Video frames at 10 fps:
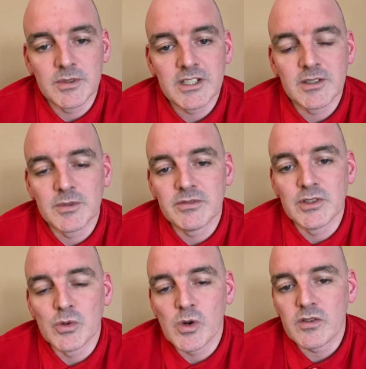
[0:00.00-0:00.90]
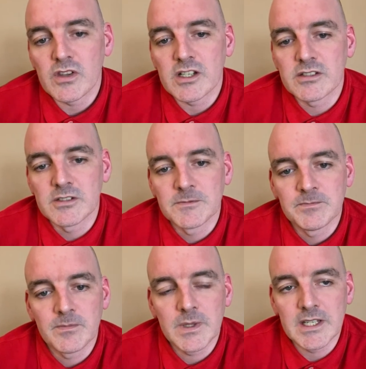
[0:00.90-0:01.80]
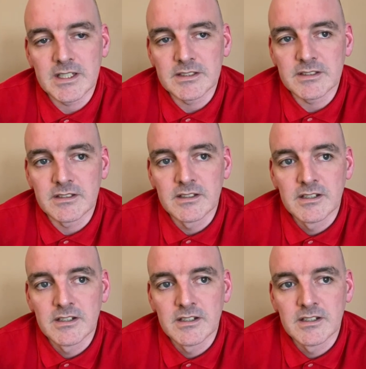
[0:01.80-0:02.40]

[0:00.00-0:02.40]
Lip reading: making me feel worthless, and